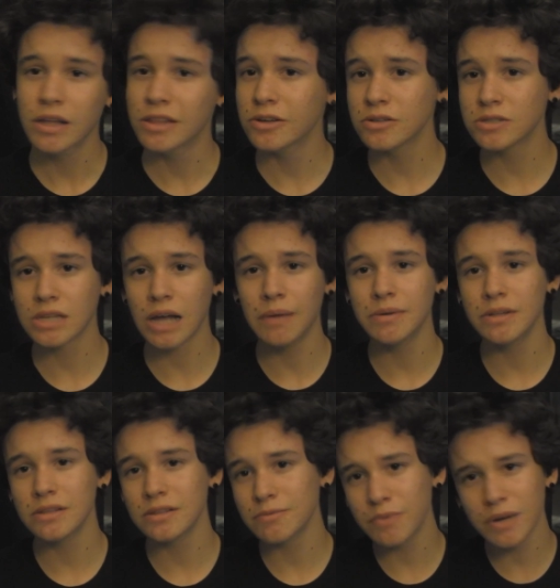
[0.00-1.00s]
there's, I
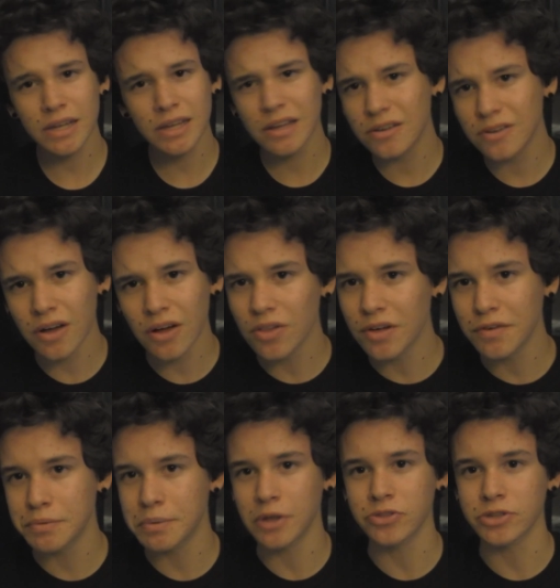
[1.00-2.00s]
mean, what can you not
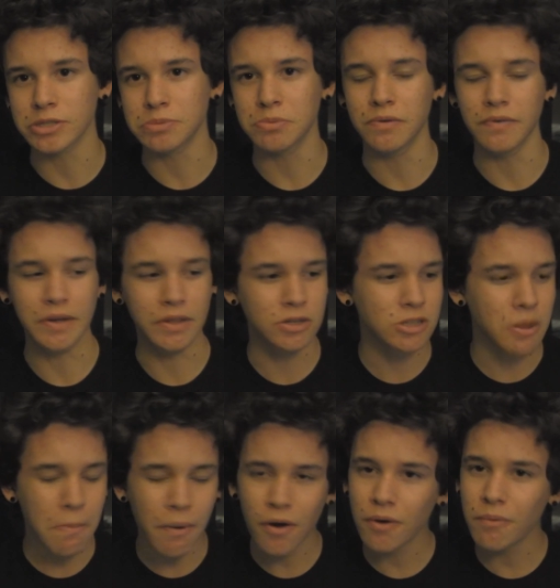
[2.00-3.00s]
love about this movie? There's
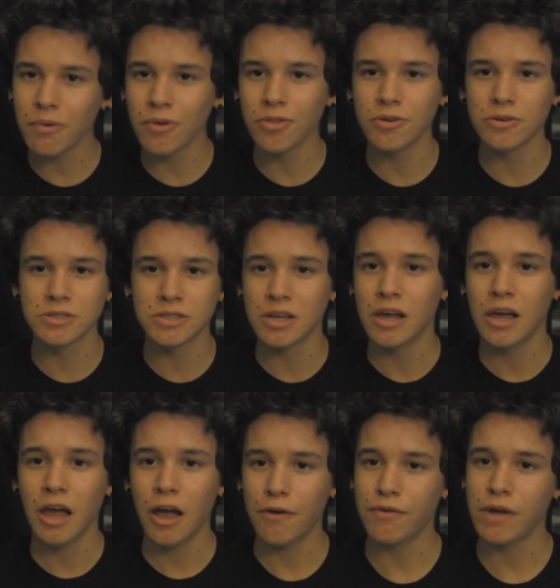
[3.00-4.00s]
a part where there's
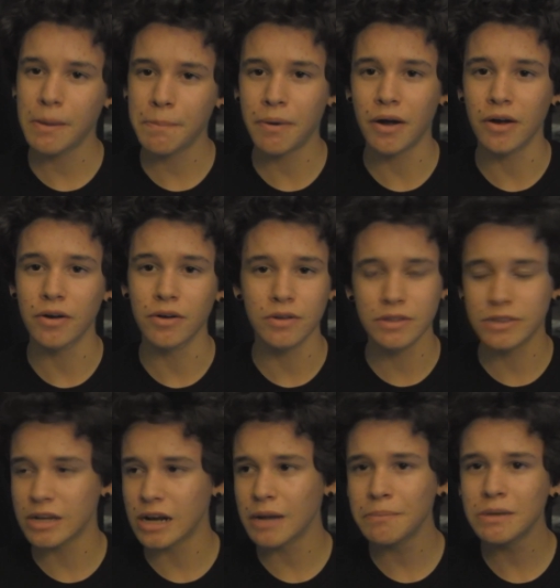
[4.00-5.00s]
a vampire.
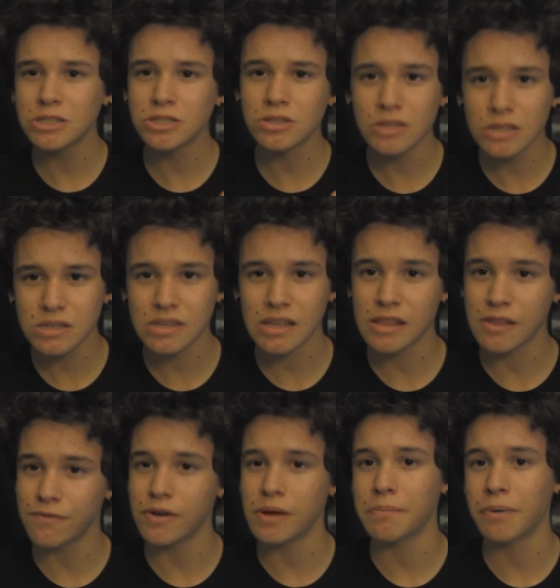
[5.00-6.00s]
Did I mention this, that the
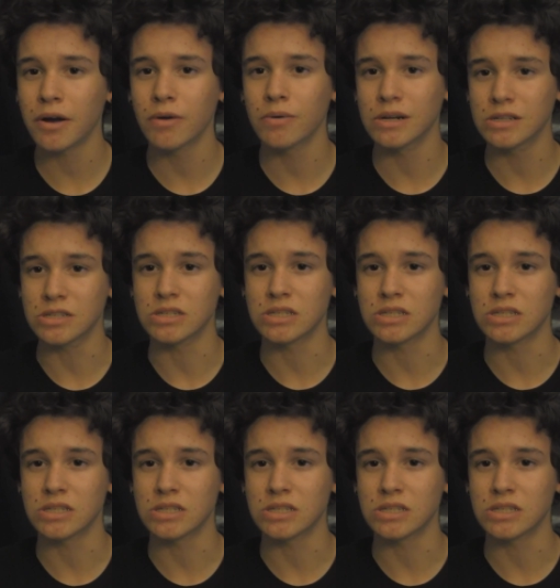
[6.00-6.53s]
vampire rides a